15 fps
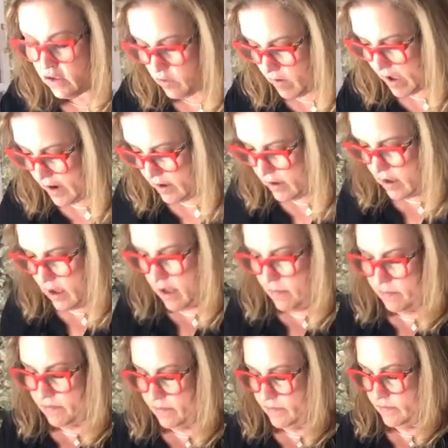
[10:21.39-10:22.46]
you want
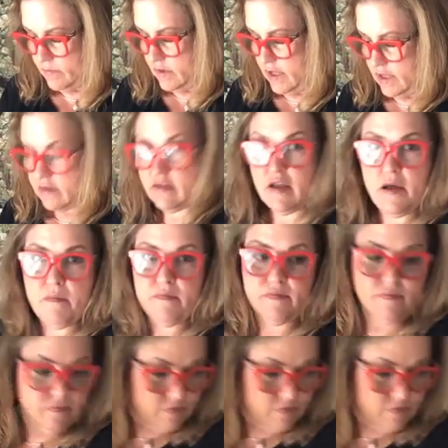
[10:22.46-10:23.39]
to get some